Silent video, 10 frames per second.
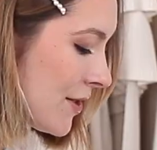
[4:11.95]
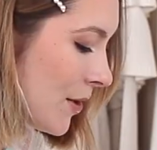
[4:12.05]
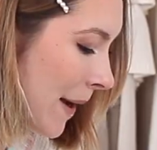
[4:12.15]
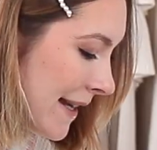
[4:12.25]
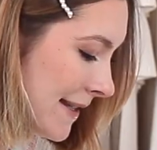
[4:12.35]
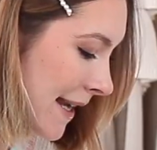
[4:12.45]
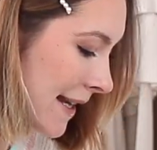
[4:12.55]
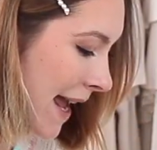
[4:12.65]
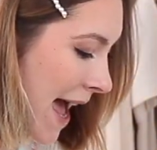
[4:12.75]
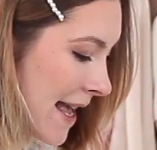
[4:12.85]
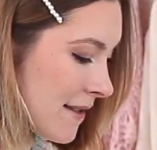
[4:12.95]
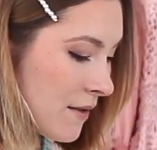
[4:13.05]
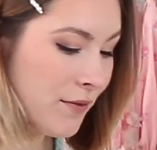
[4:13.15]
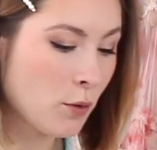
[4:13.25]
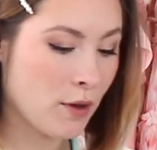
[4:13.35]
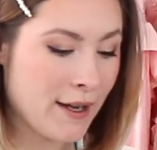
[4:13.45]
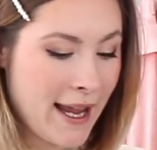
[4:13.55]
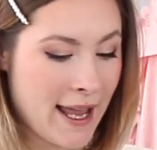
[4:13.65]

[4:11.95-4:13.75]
So I did ask for